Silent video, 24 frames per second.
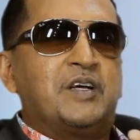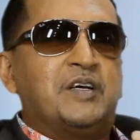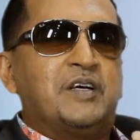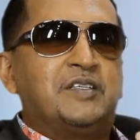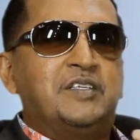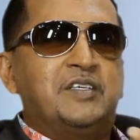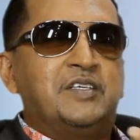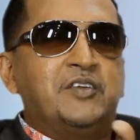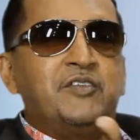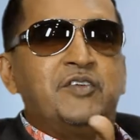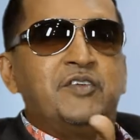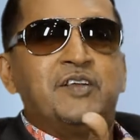A
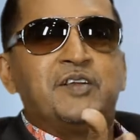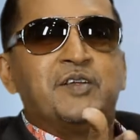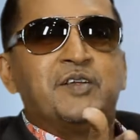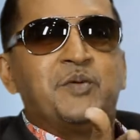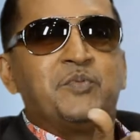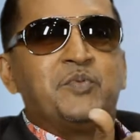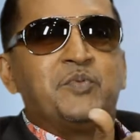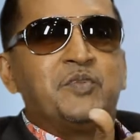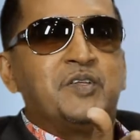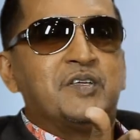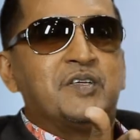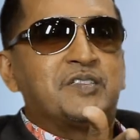degree in
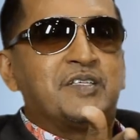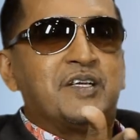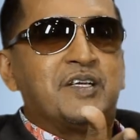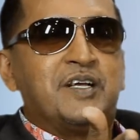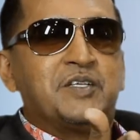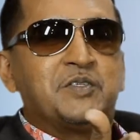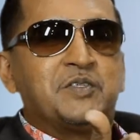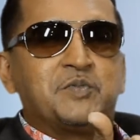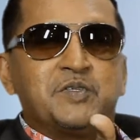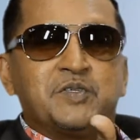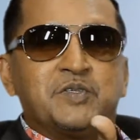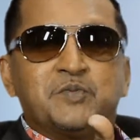computer
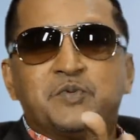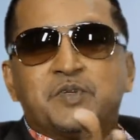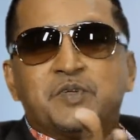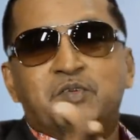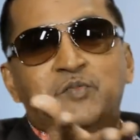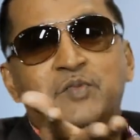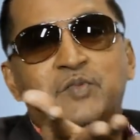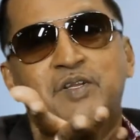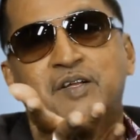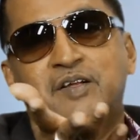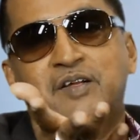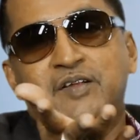science would have
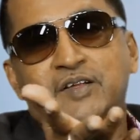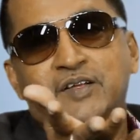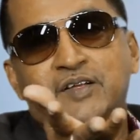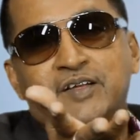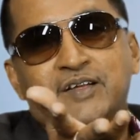been a